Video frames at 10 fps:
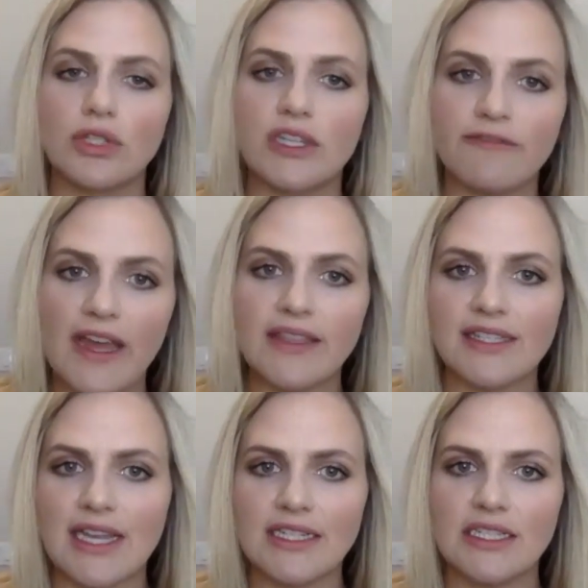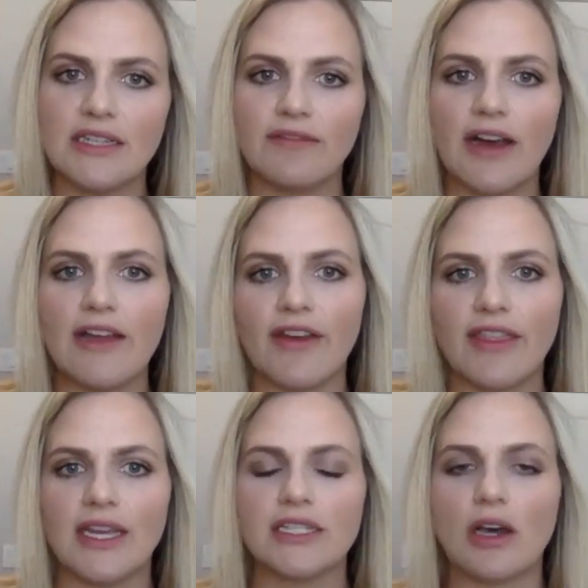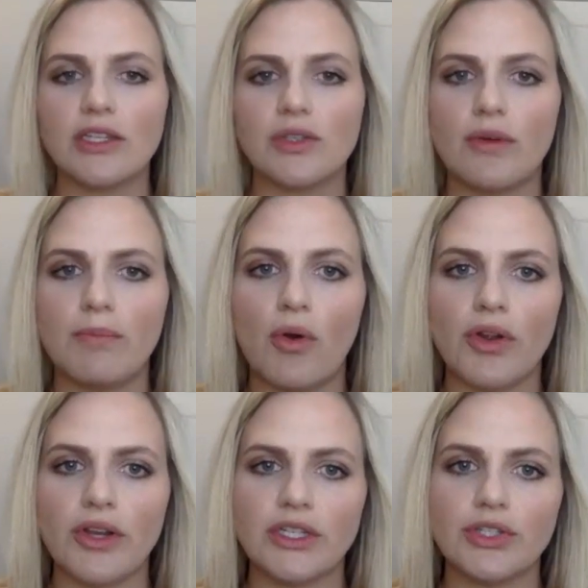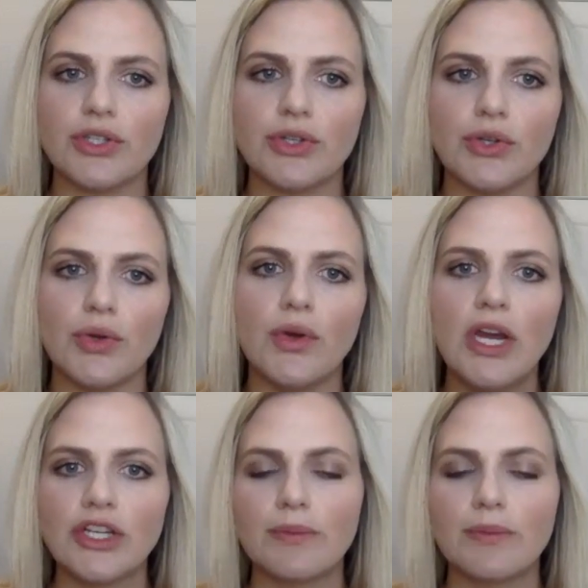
defend the sanctity of life, I think it's also important to